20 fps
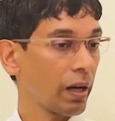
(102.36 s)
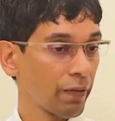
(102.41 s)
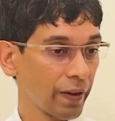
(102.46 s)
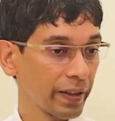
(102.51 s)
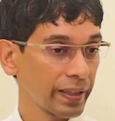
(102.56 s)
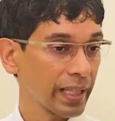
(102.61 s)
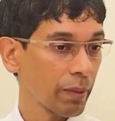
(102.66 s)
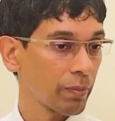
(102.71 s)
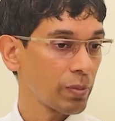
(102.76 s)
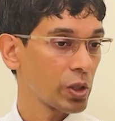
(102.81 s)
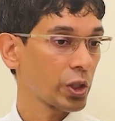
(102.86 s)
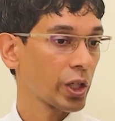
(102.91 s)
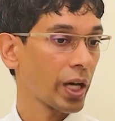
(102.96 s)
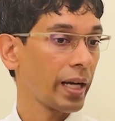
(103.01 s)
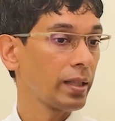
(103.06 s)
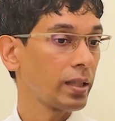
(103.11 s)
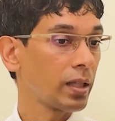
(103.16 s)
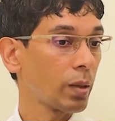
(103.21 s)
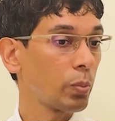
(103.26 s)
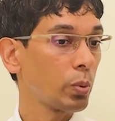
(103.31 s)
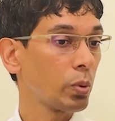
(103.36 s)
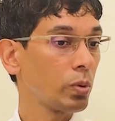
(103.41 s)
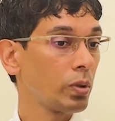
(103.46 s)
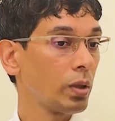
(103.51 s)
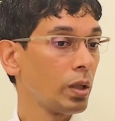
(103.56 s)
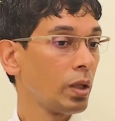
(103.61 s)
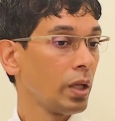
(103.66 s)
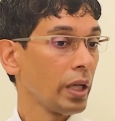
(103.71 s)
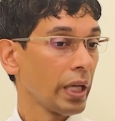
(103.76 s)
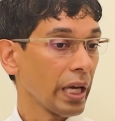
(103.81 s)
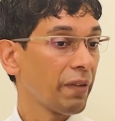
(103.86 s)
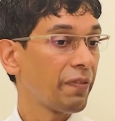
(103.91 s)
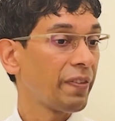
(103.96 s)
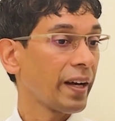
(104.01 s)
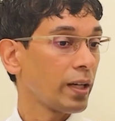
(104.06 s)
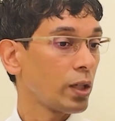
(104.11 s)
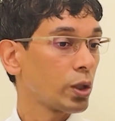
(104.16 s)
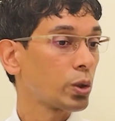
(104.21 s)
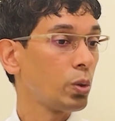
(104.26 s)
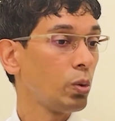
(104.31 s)
for example, Shahid Kapoor, if he
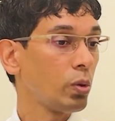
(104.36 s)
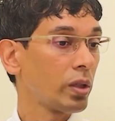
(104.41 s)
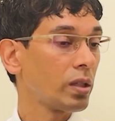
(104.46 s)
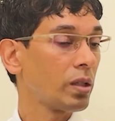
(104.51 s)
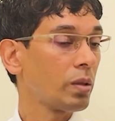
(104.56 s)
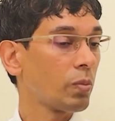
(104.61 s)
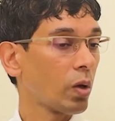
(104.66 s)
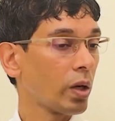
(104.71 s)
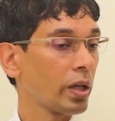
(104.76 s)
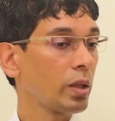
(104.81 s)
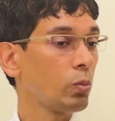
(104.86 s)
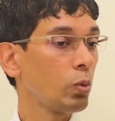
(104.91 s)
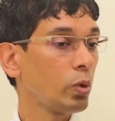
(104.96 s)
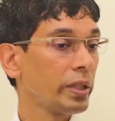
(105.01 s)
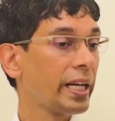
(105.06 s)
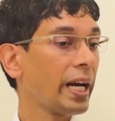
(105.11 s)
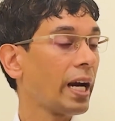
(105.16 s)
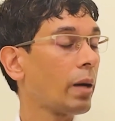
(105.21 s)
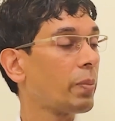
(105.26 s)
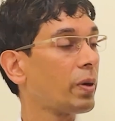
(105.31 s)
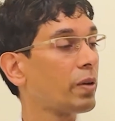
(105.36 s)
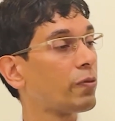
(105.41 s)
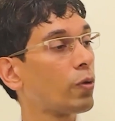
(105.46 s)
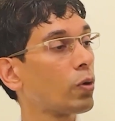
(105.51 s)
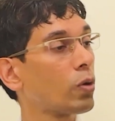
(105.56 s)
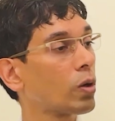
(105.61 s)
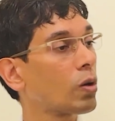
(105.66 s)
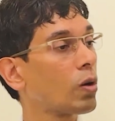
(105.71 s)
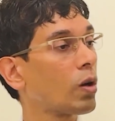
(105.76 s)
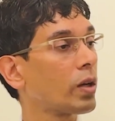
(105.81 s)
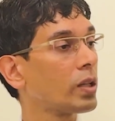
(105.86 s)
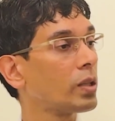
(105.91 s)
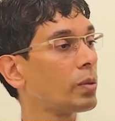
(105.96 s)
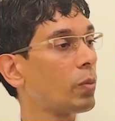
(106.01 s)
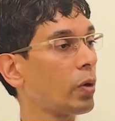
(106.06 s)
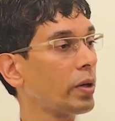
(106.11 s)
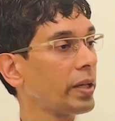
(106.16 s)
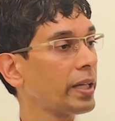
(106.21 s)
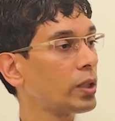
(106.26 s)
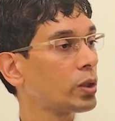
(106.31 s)
had a shoot in the morning, would get up at 4 o'clock in the
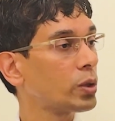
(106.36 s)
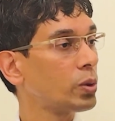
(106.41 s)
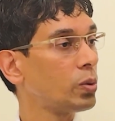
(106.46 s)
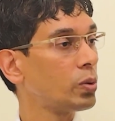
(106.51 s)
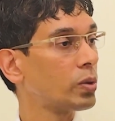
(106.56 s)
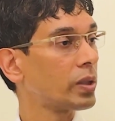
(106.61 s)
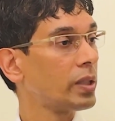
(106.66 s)
morning and shoot.